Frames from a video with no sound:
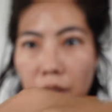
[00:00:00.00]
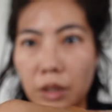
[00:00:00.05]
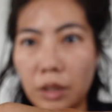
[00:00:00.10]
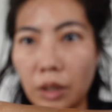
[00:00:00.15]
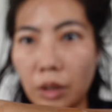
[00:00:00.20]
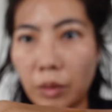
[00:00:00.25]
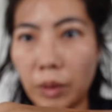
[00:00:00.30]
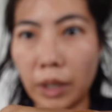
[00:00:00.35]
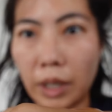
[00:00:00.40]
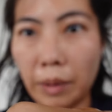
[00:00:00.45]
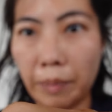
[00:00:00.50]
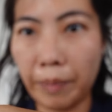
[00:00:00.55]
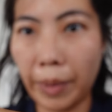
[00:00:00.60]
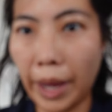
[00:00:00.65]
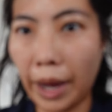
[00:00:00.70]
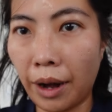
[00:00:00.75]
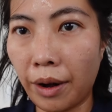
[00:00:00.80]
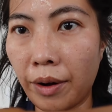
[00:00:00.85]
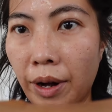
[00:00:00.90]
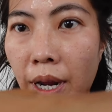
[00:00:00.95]
So we're
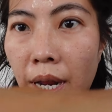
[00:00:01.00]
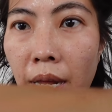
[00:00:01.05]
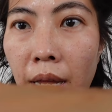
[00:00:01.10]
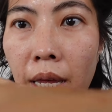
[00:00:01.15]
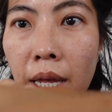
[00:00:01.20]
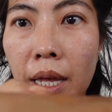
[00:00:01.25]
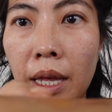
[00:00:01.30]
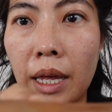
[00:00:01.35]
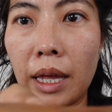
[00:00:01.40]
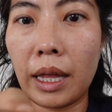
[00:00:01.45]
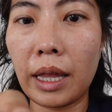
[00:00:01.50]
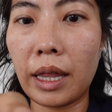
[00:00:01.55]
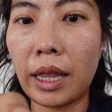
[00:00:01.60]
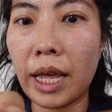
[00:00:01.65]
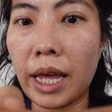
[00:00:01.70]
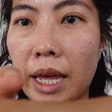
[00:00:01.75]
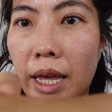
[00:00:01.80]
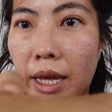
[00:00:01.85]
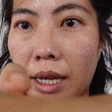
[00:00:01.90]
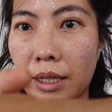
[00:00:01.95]
comparing
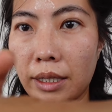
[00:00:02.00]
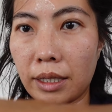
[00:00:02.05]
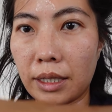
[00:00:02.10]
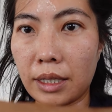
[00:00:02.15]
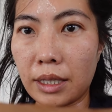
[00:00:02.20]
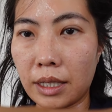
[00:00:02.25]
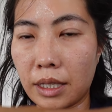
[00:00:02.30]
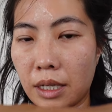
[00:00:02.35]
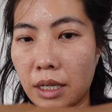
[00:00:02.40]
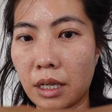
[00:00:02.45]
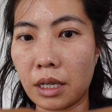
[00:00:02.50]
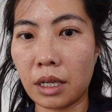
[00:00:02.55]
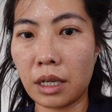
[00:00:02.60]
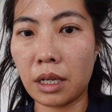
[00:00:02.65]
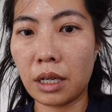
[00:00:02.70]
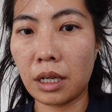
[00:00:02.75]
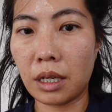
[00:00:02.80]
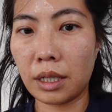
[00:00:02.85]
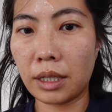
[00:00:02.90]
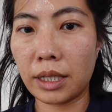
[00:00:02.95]
this
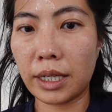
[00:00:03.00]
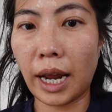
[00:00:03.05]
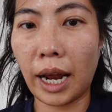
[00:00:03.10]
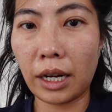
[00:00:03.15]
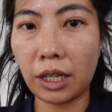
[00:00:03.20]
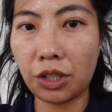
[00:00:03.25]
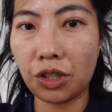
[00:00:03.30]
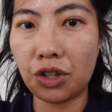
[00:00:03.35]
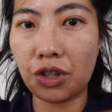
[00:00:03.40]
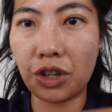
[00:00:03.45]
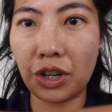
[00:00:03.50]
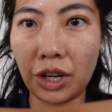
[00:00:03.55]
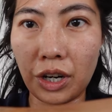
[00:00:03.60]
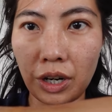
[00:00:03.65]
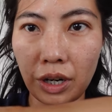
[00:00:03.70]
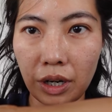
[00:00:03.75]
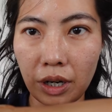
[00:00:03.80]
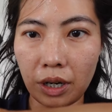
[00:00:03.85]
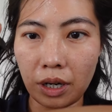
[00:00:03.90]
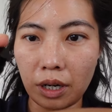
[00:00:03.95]

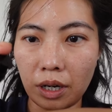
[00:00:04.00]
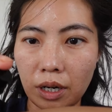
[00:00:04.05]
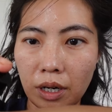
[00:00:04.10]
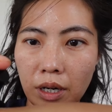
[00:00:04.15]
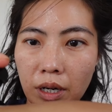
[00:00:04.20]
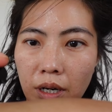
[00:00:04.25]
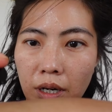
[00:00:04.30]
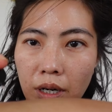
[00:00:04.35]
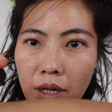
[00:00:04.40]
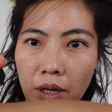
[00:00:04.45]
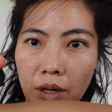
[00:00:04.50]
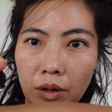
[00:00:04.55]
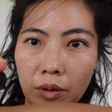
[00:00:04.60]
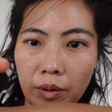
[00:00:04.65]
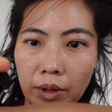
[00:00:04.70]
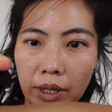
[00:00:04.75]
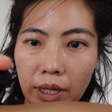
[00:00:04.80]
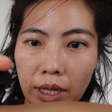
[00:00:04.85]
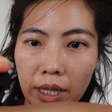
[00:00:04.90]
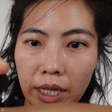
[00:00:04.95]
texture
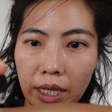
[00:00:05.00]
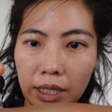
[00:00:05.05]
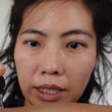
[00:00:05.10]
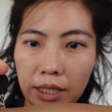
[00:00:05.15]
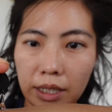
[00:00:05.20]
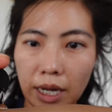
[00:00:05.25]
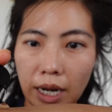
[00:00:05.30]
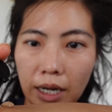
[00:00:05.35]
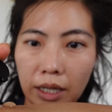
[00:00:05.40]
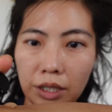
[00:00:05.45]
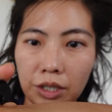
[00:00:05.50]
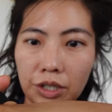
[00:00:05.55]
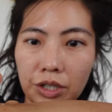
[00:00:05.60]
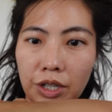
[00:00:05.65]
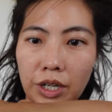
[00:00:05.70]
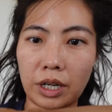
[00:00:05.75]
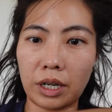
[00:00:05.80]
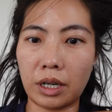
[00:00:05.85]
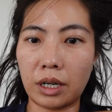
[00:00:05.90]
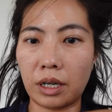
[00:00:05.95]
with this
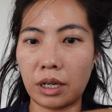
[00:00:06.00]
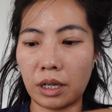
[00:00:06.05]
texture.